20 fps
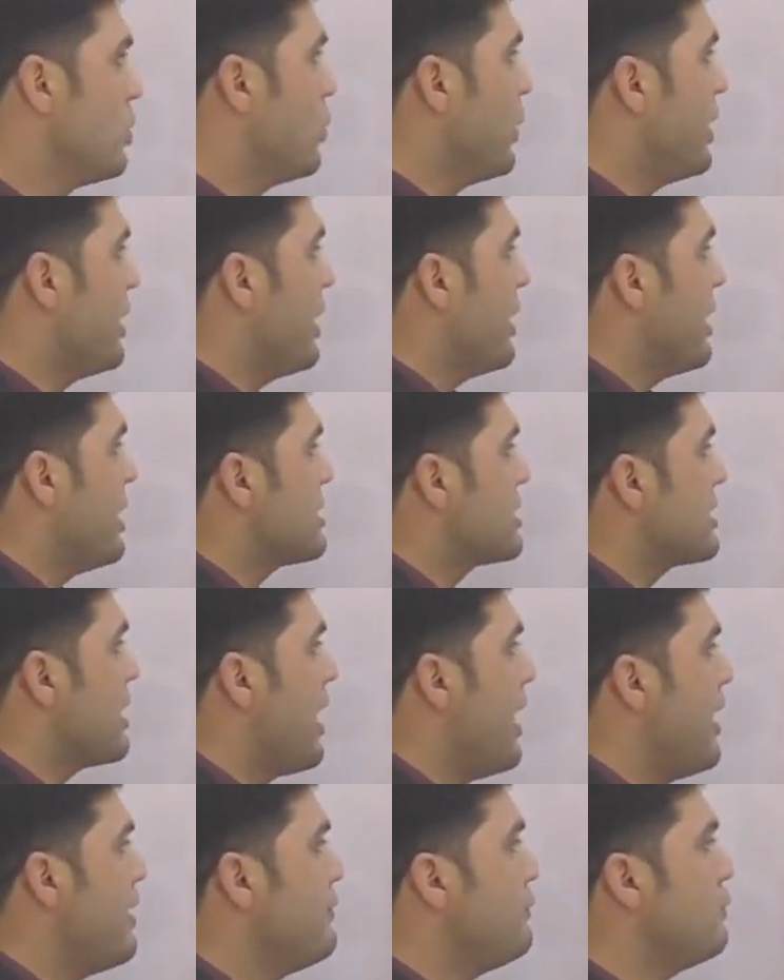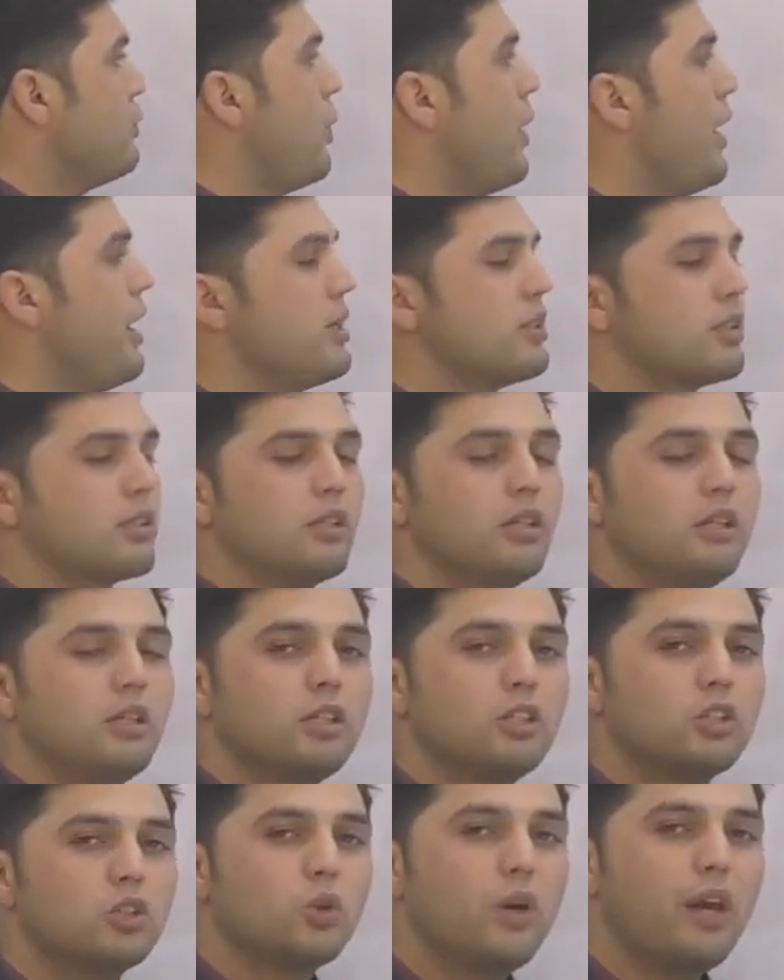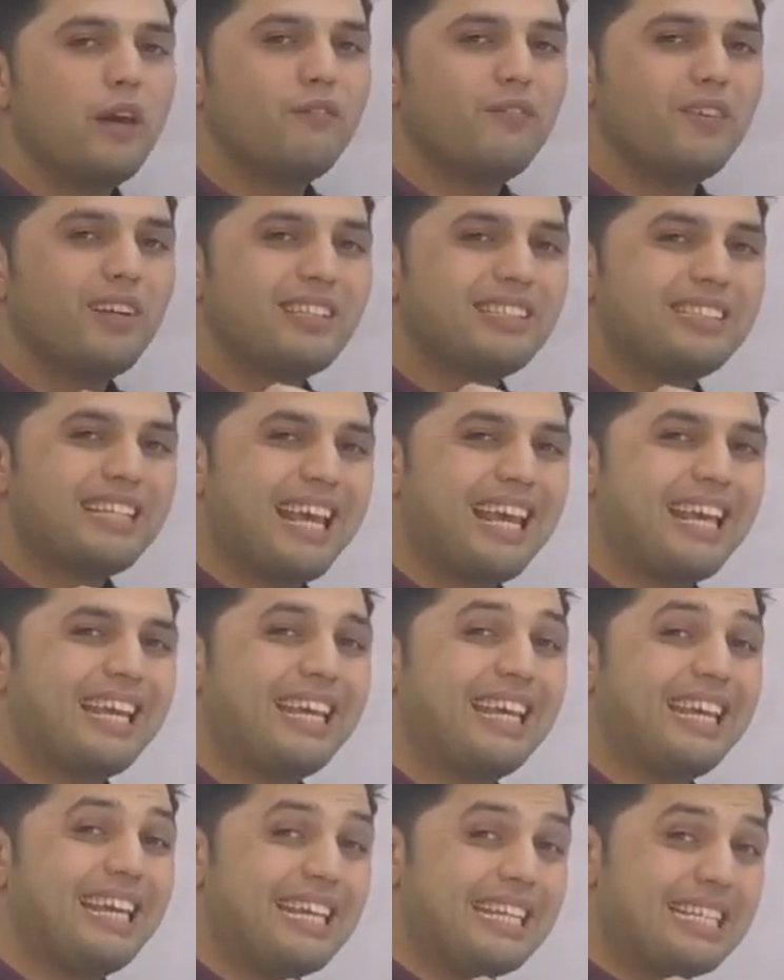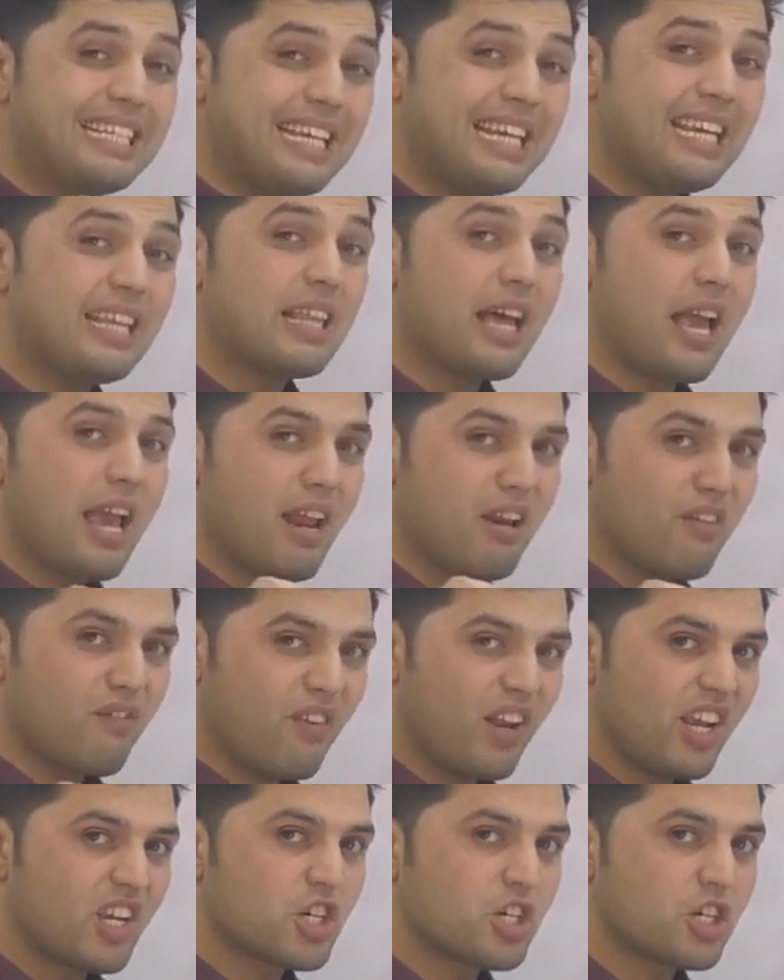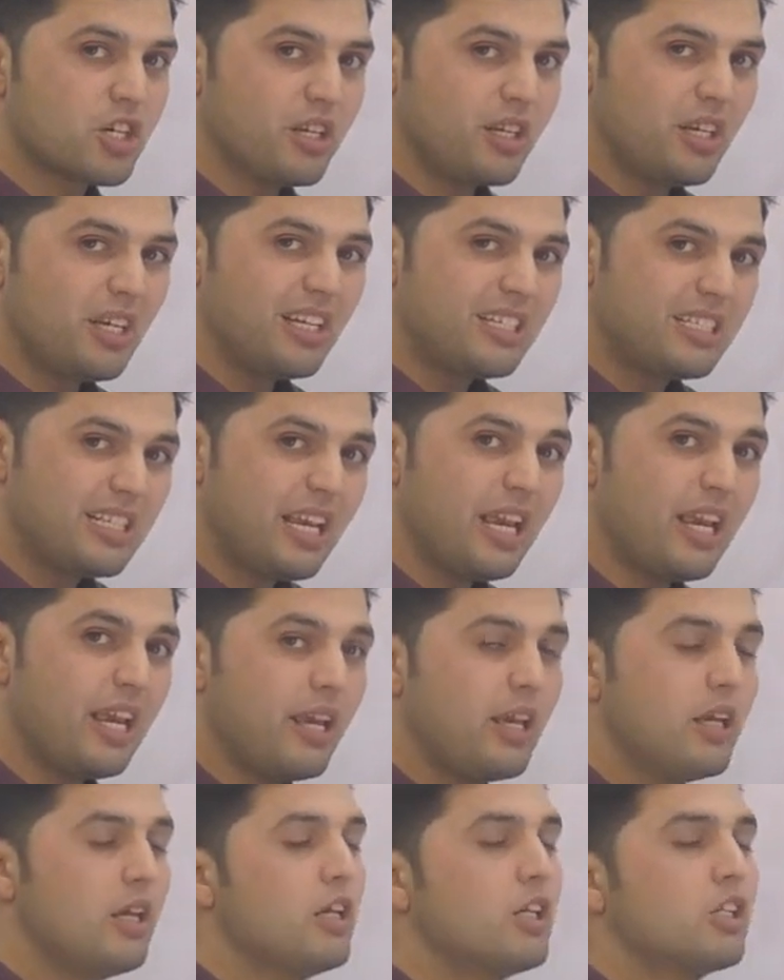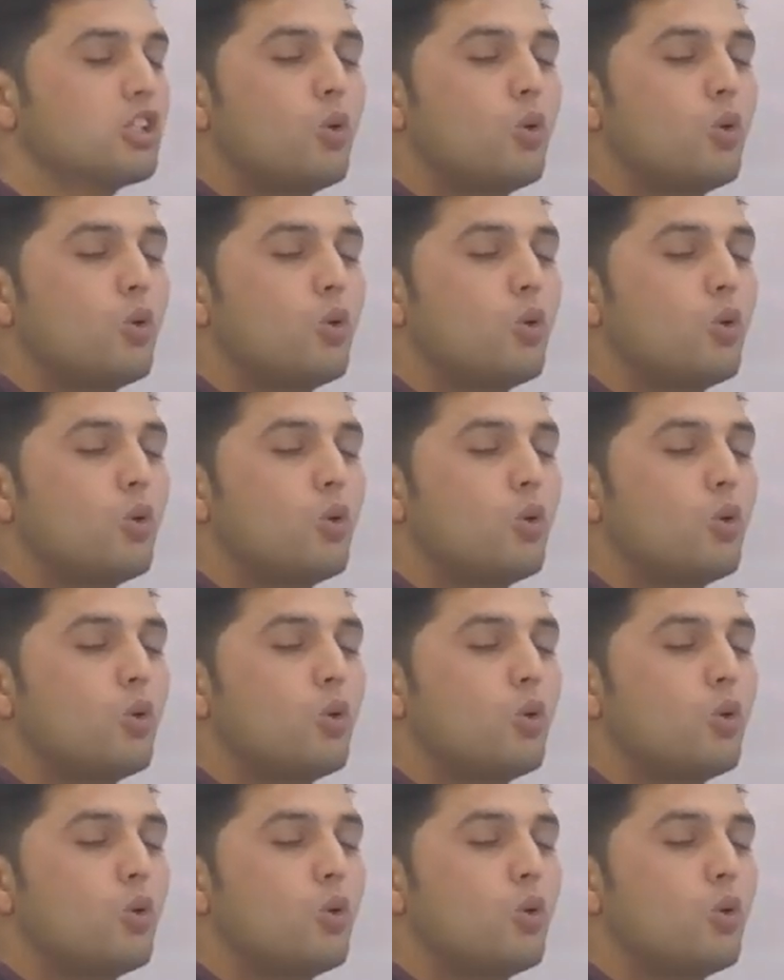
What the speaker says: When it is unvoiced, so if it take ed, the inflection ed,